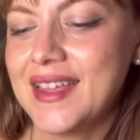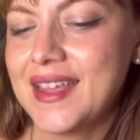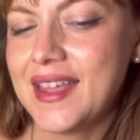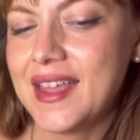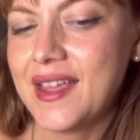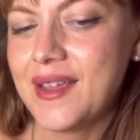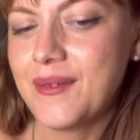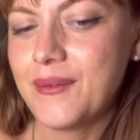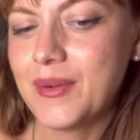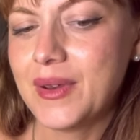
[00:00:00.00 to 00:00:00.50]

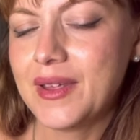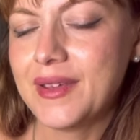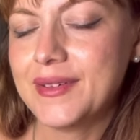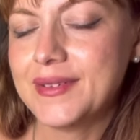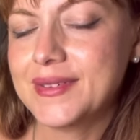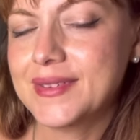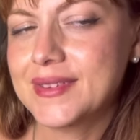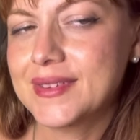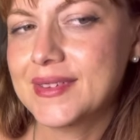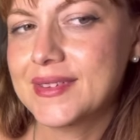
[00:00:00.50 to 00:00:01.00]
And what
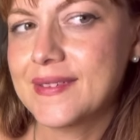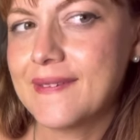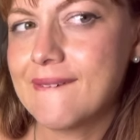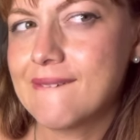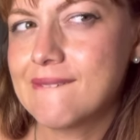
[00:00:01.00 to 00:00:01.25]
else?